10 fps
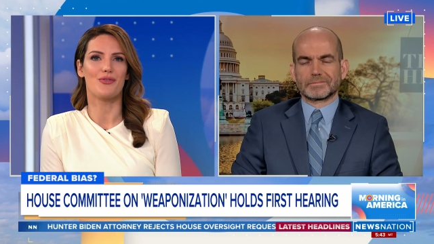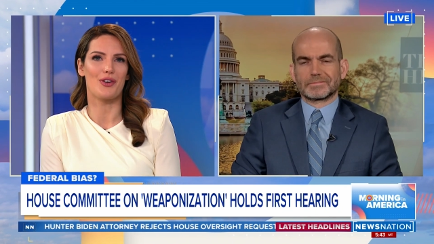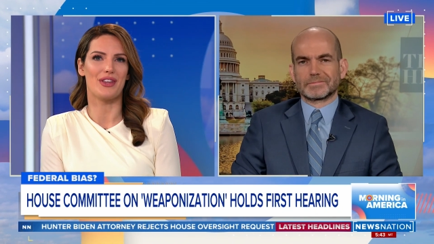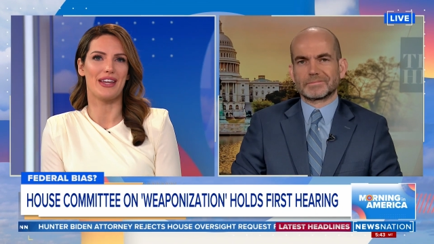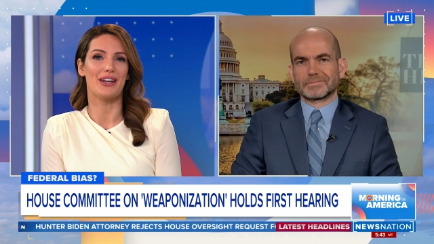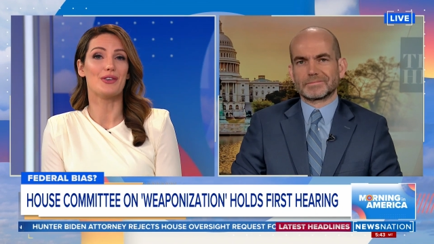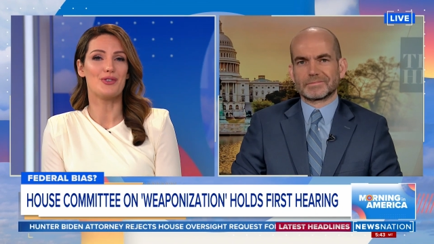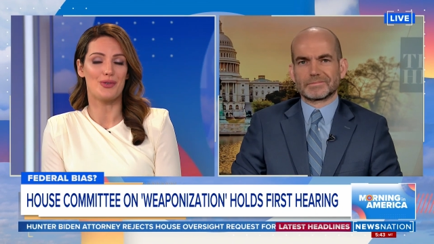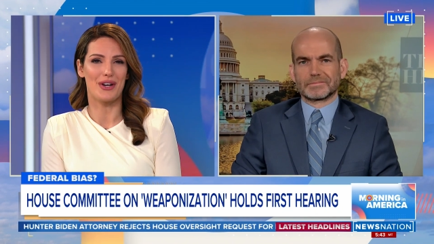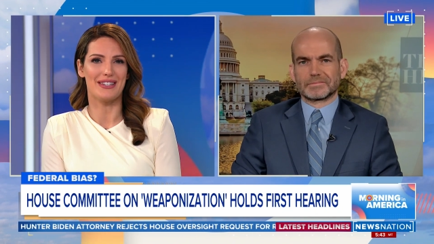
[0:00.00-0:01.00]
Speaker 1: for The Hill,
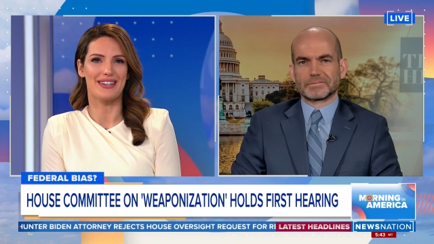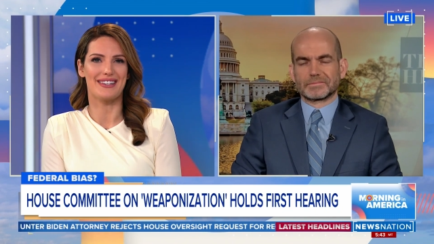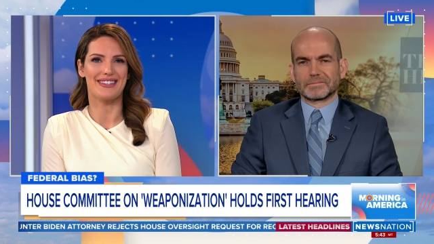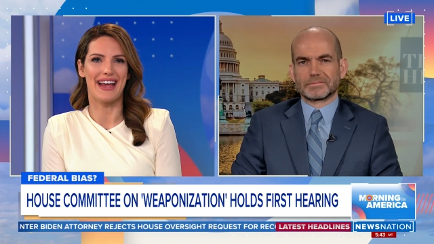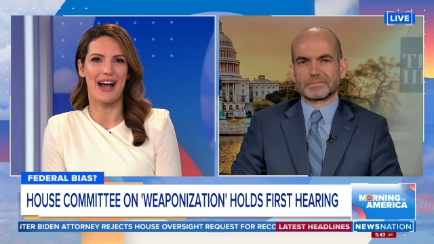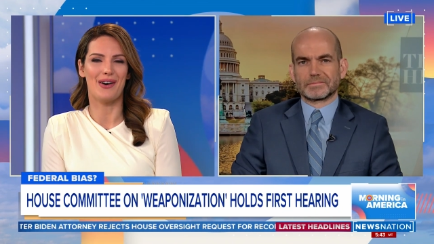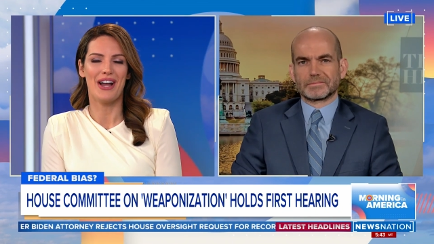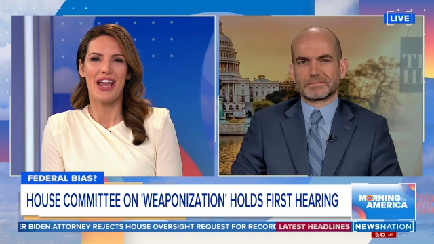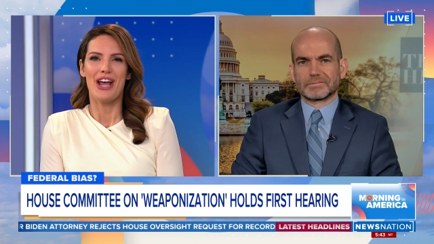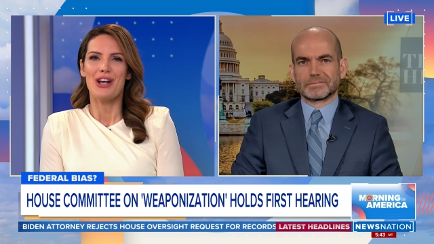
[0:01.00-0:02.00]
joins us now.
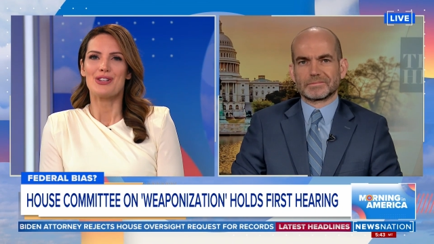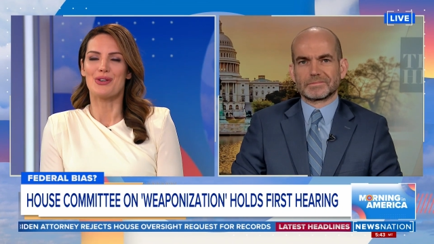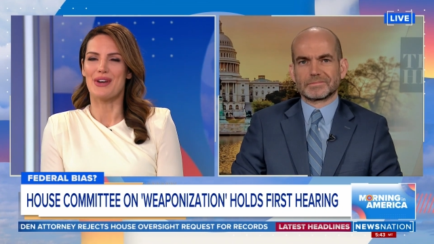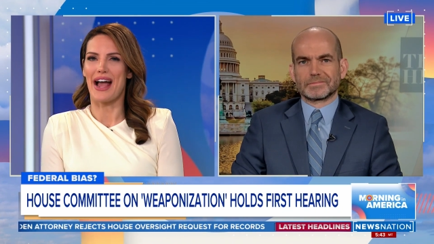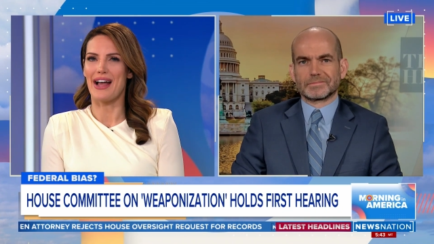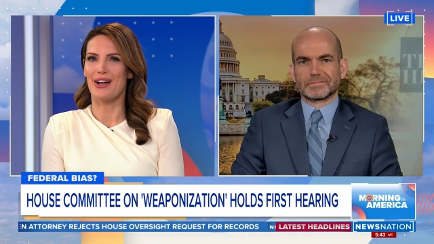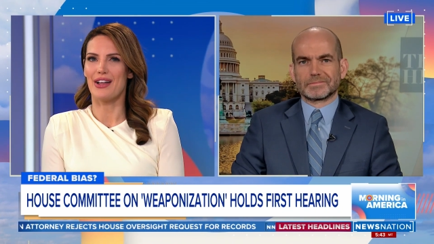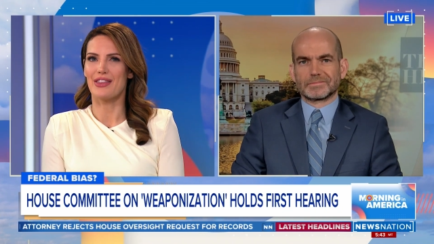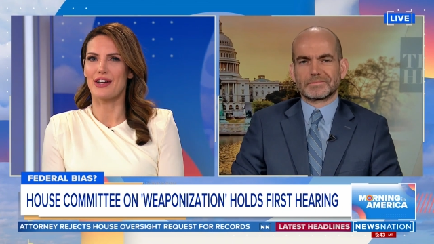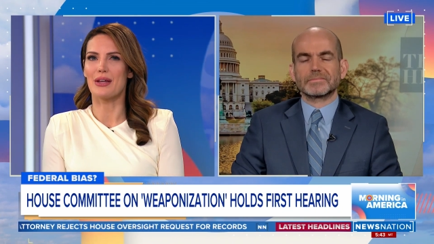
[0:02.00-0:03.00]
So,
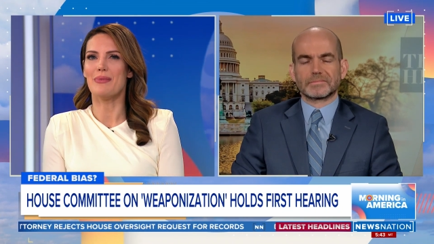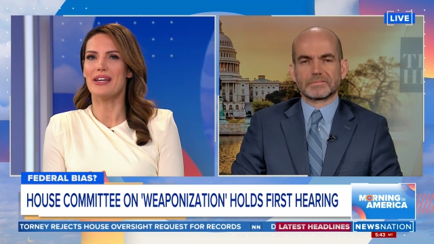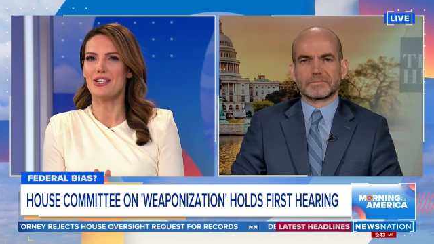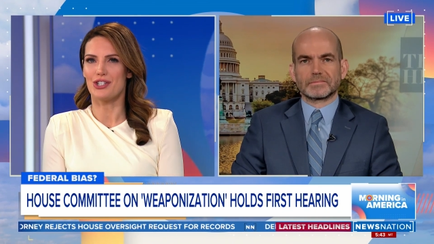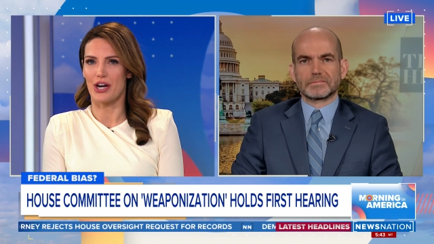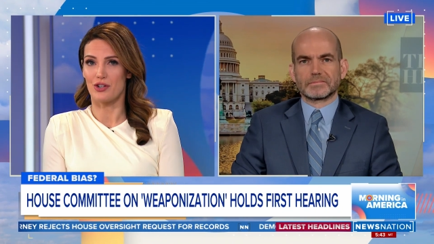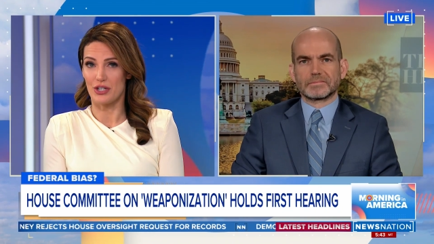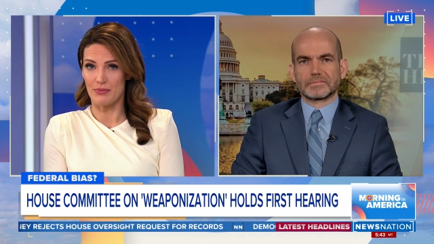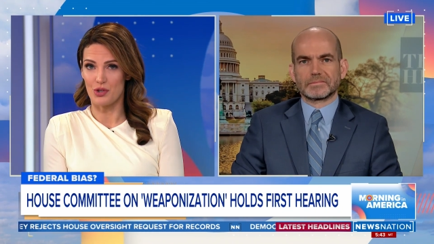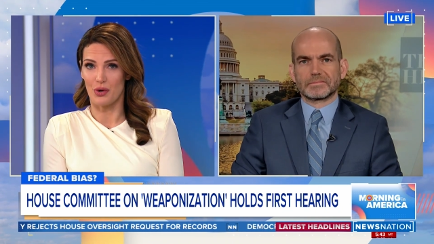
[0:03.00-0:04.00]
Niall, the committee's chair,
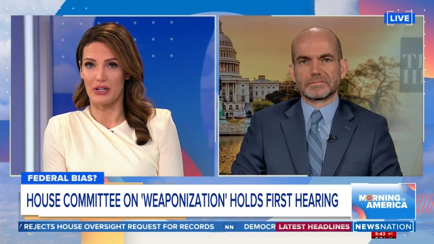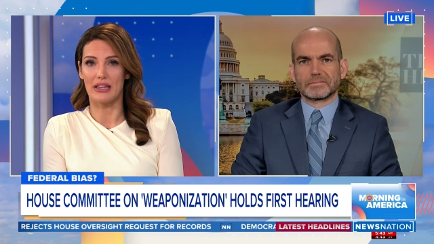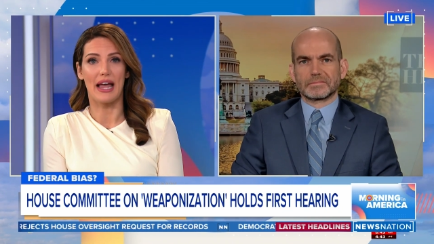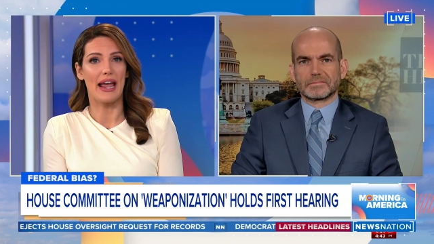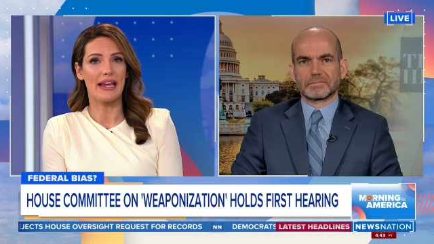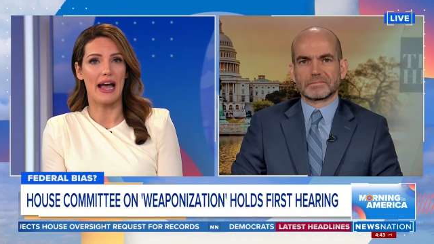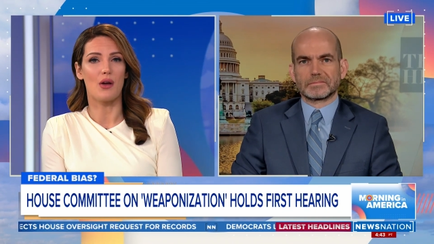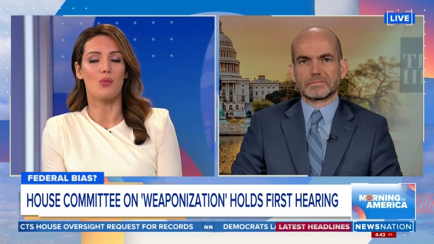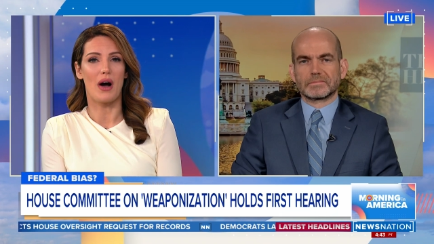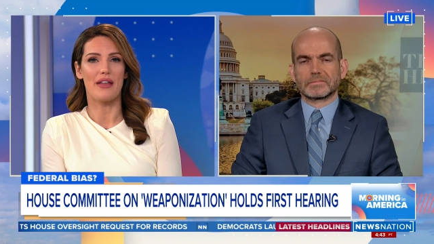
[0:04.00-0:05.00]
Jim Jordan, laying
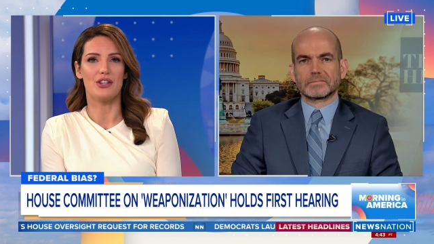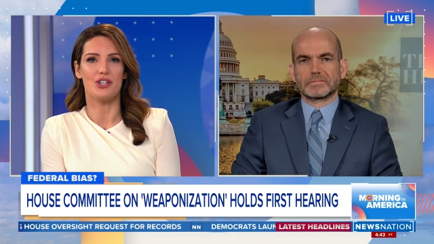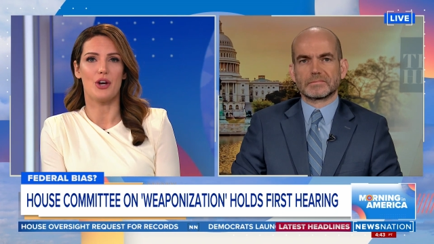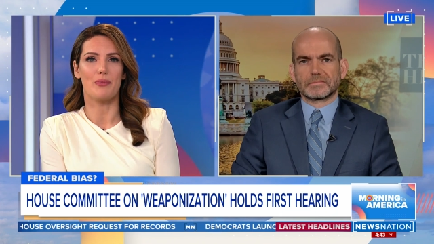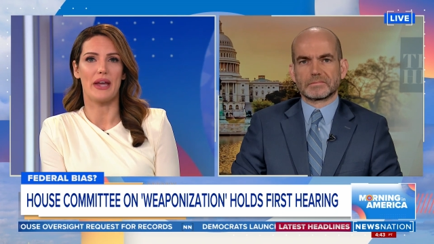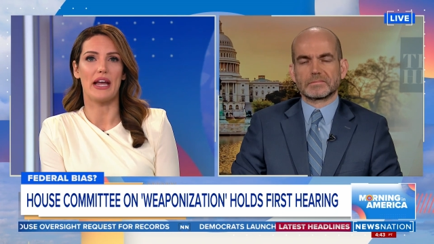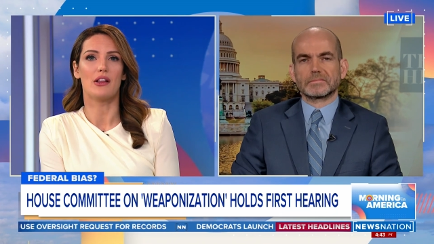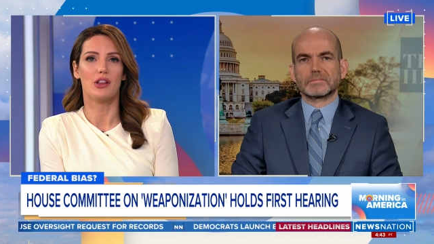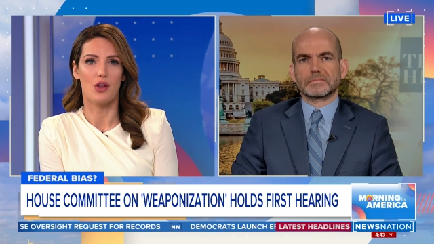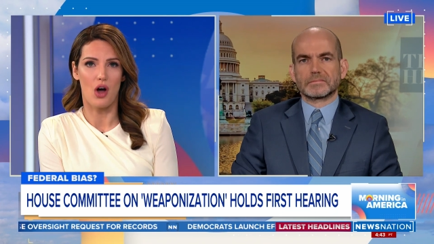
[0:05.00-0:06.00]
out why the GOP
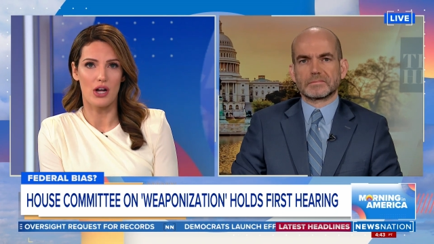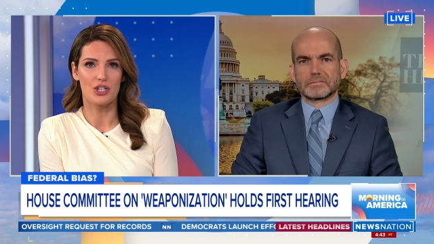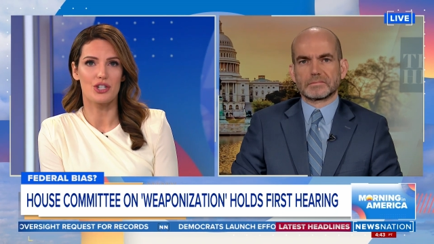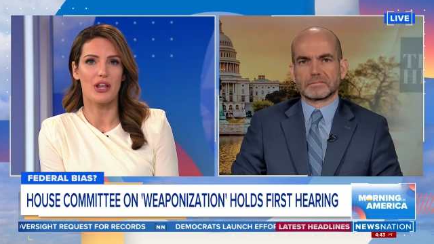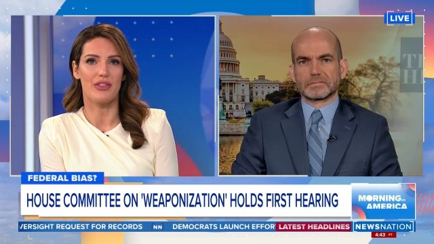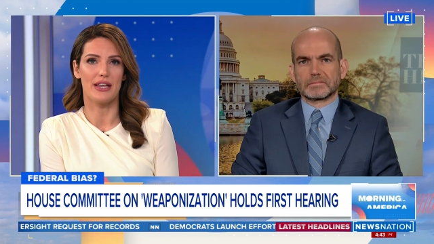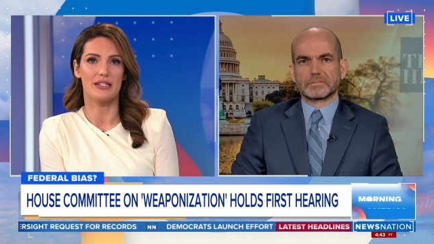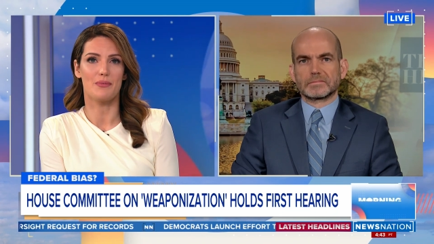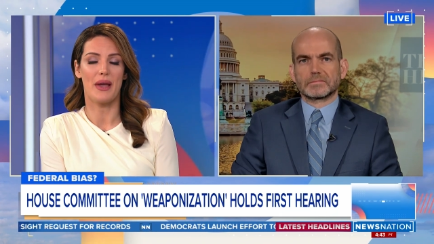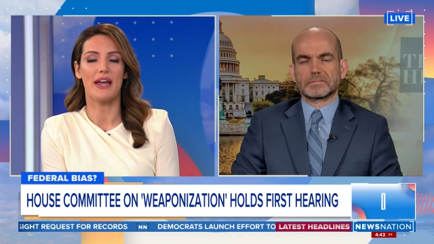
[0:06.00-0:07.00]
launched
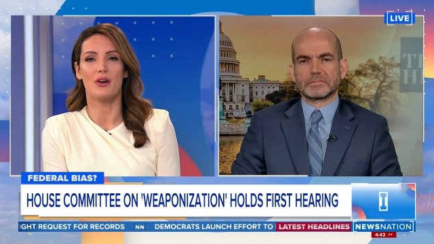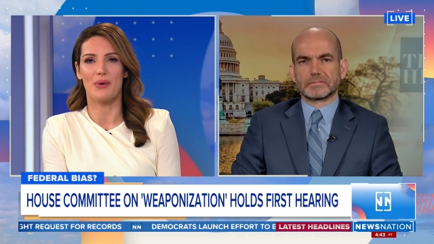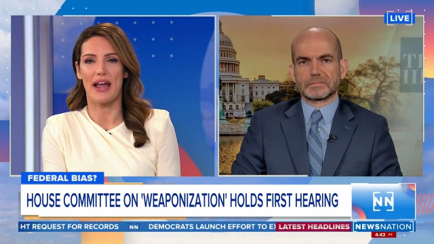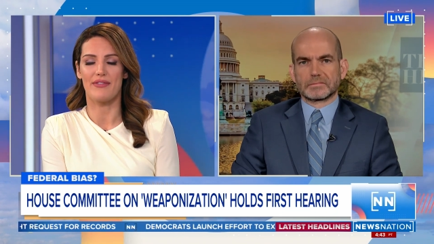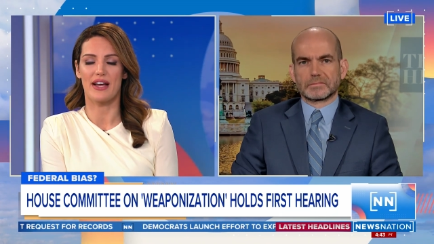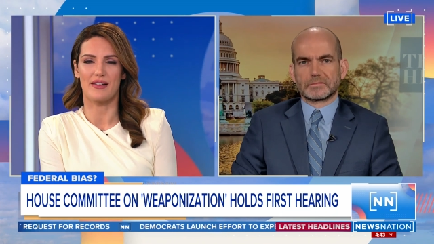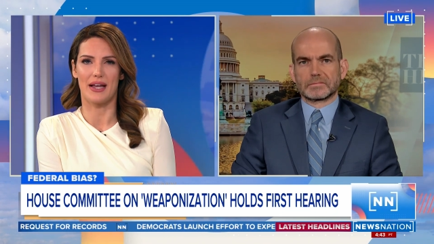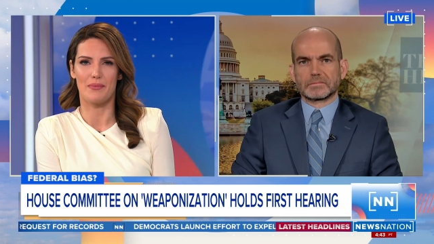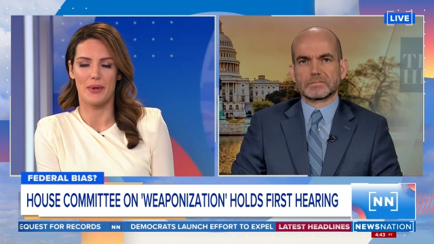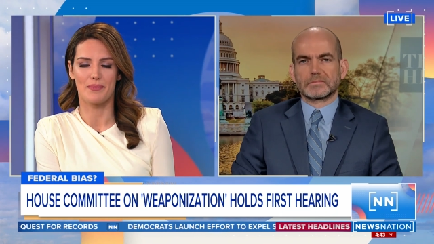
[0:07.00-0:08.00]
this panel. We have that clip.